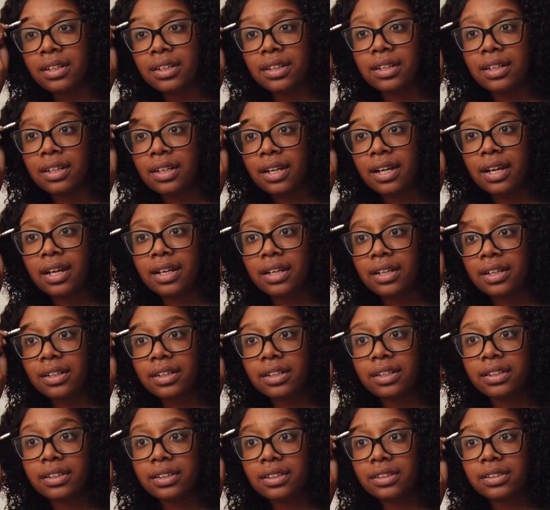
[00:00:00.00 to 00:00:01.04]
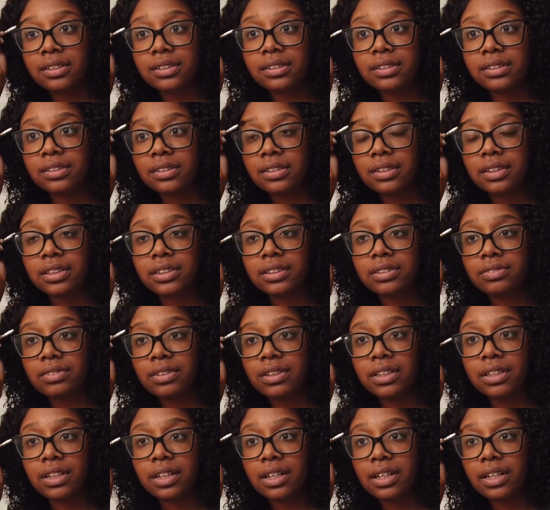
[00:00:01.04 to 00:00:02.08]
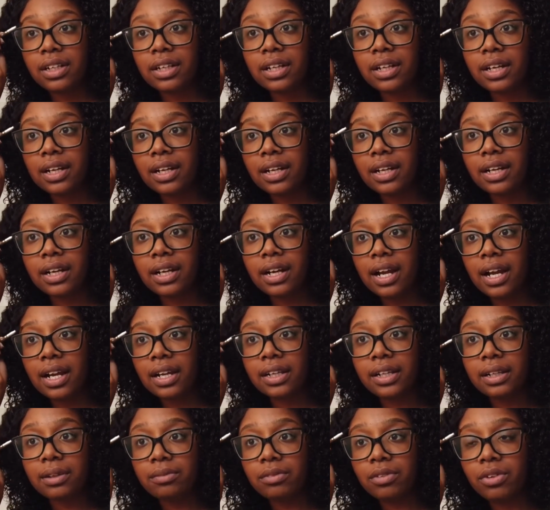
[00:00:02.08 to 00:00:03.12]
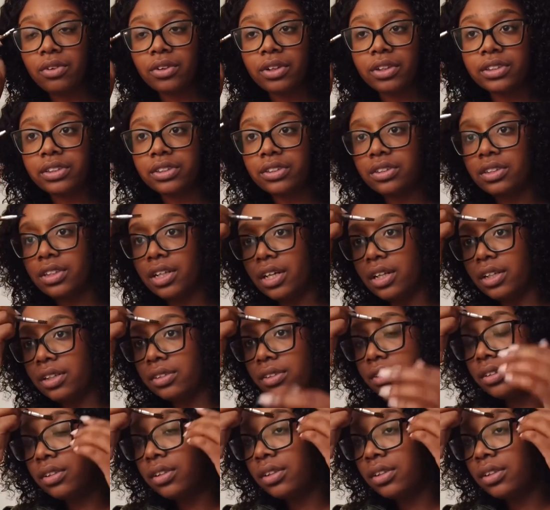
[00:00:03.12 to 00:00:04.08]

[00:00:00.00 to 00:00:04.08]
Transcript: yeah, it's one thirty, and I am going to go